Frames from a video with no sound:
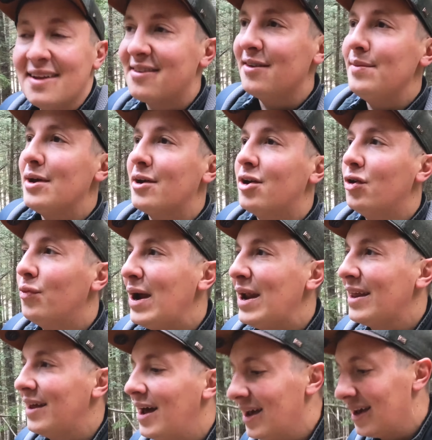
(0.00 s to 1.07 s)
It's gonna be a good
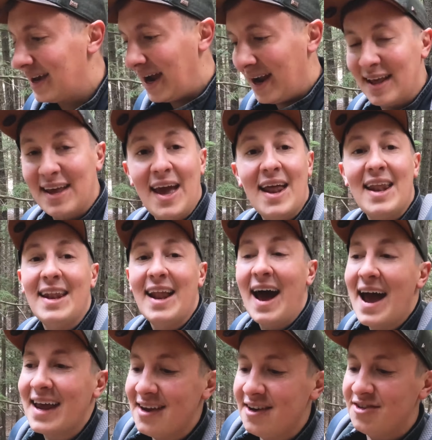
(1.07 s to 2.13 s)
way to kind of get in
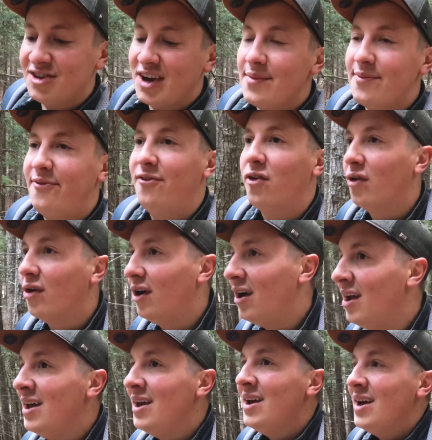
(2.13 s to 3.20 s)
hiking shape
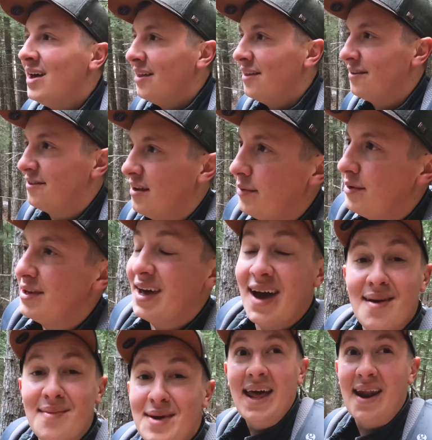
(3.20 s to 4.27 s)
for the
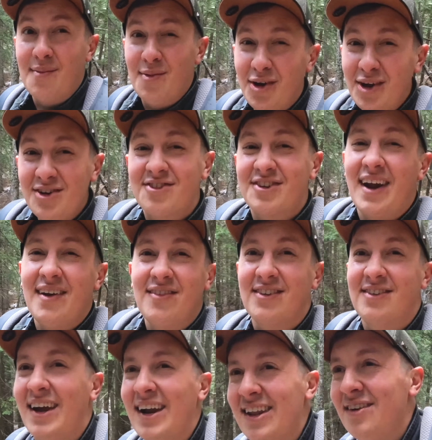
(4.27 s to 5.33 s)
summertime, and I'm really just kind of
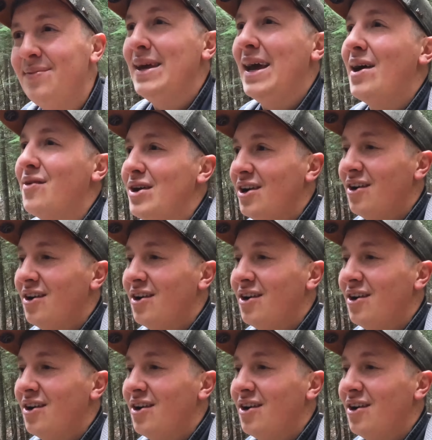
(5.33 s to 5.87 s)
excited to be out